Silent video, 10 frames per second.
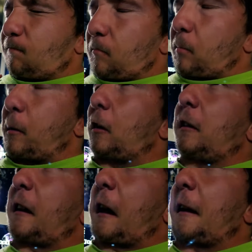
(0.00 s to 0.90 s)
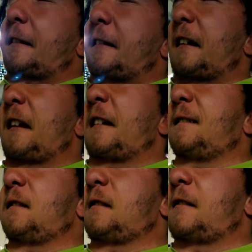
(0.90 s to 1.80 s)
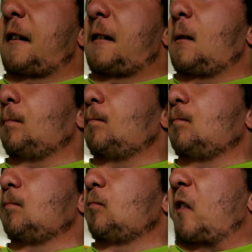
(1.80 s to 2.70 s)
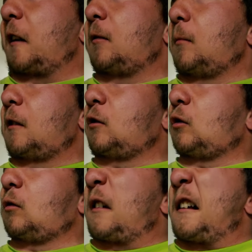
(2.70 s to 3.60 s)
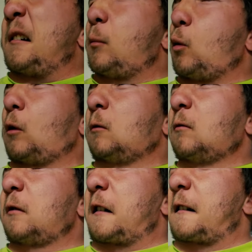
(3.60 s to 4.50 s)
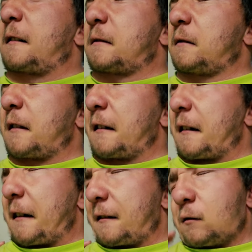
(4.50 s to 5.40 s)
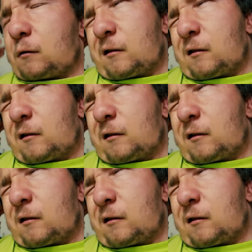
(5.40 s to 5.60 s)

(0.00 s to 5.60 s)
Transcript: Apparently I can't stay up very much anymore, because, I don't